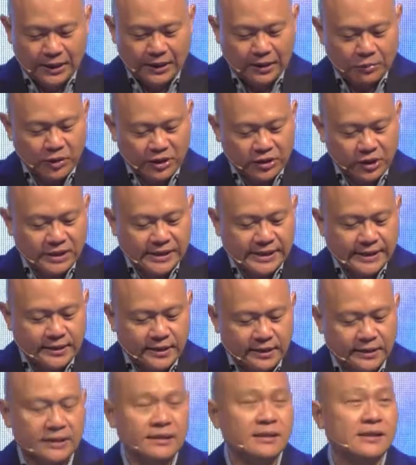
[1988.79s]
were
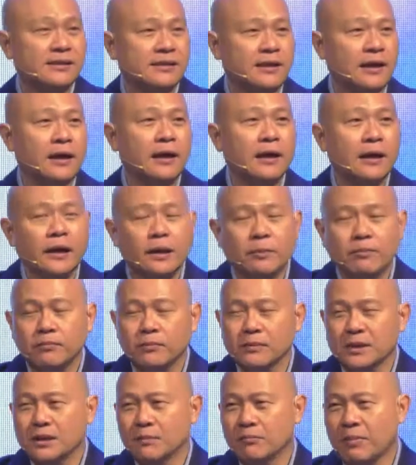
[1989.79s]
considered in his time
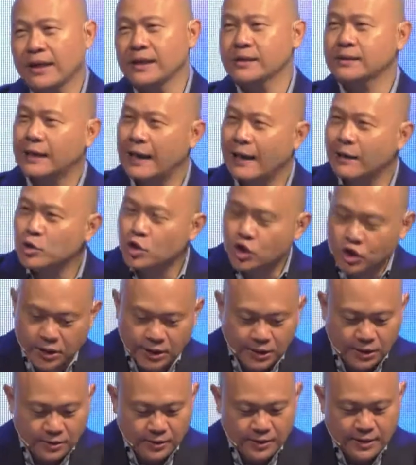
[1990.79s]
by his
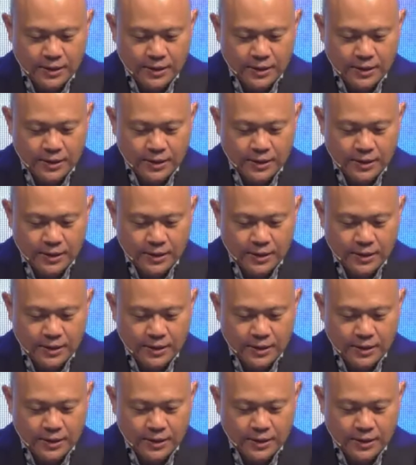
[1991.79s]
culture